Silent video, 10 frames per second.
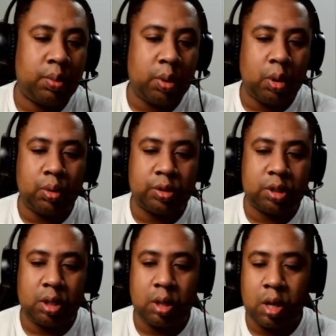post
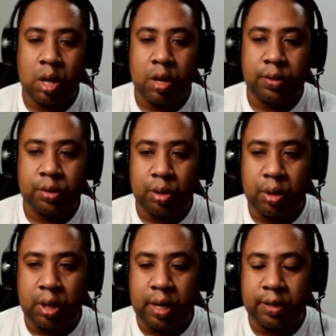so you
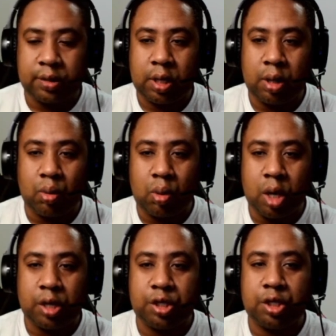guys can
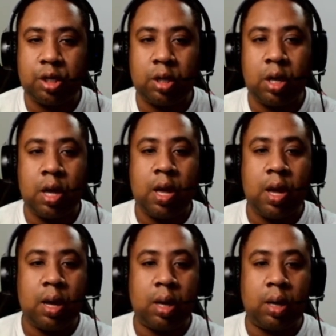watch.
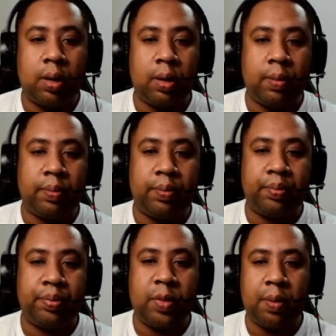I'm
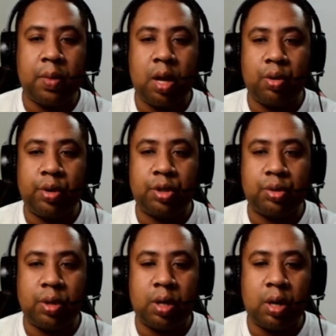not going to
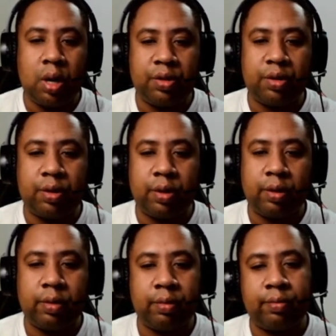do another,
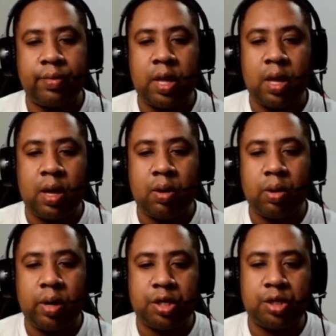
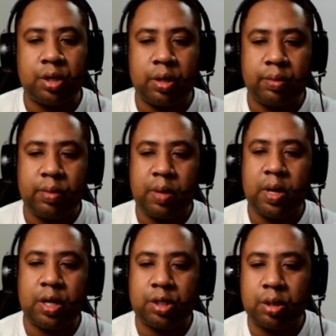or maybe
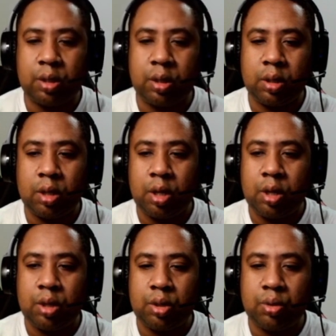I should
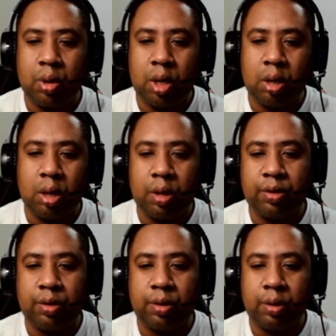do another
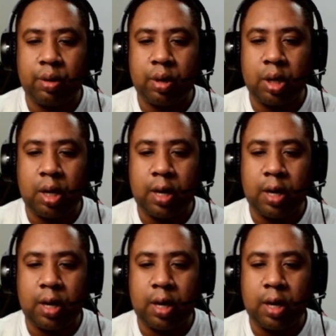there.